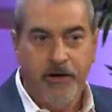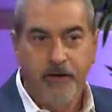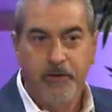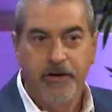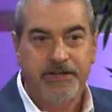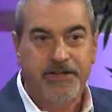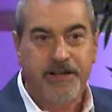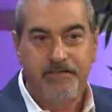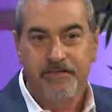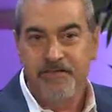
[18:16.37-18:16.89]

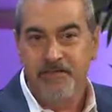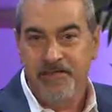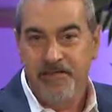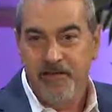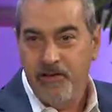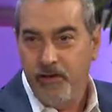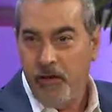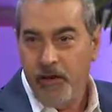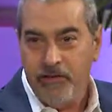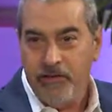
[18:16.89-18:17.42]
which have
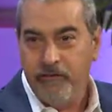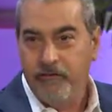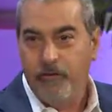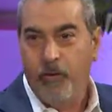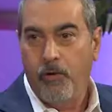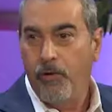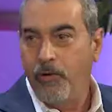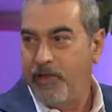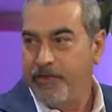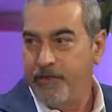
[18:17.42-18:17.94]
no other
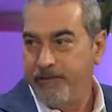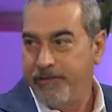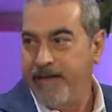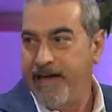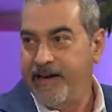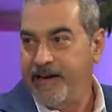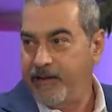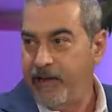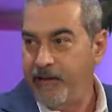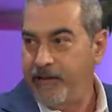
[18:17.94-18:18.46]
role on the
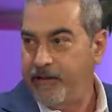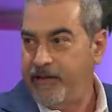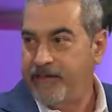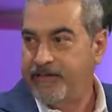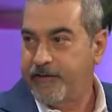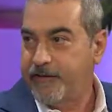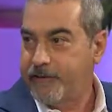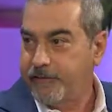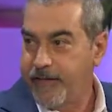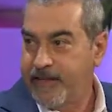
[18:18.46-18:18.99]
planet other than
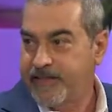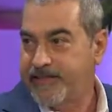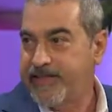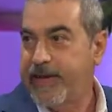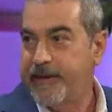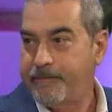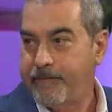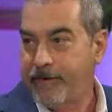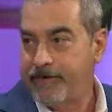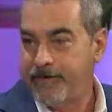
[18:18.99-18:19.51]
to fix
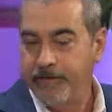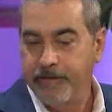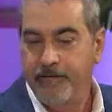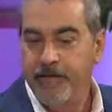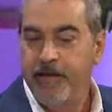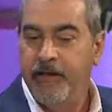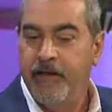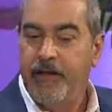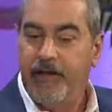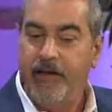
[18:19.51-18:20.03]
that person.
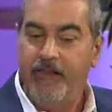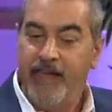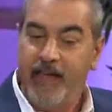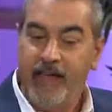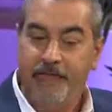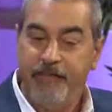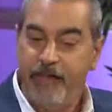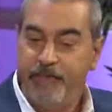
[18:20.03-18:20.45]
And they have